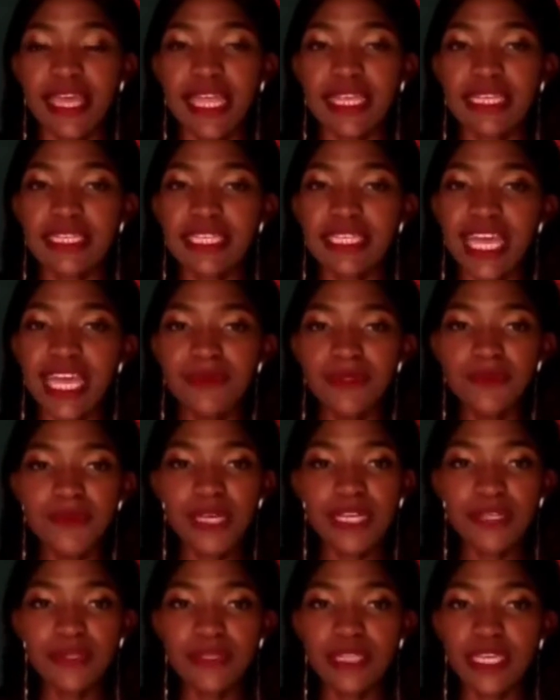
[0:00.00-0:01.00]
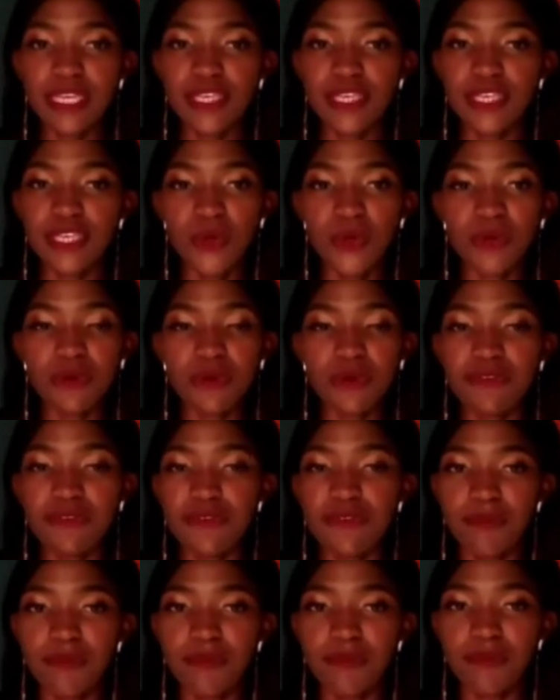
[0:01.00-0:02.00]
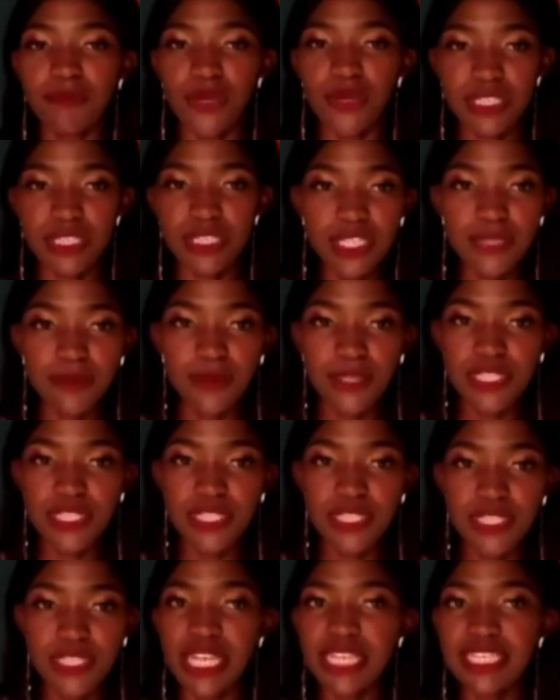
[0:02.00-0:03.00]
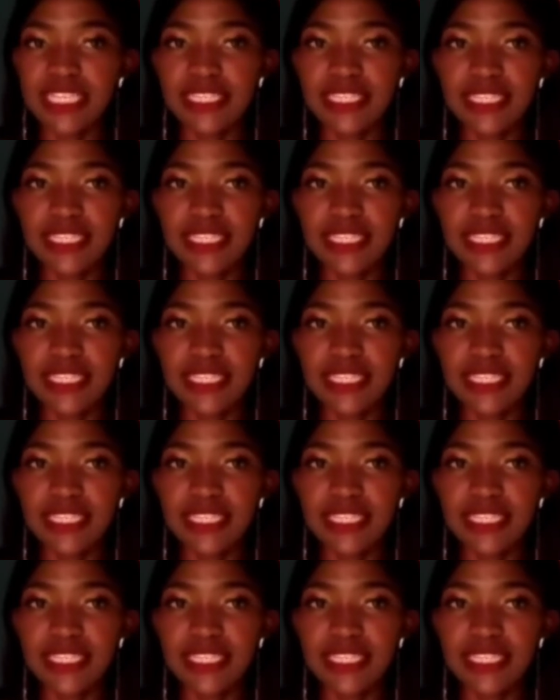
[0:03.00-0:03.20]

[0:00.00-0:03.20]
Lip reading: And it comes back to the issue of personal responsibility.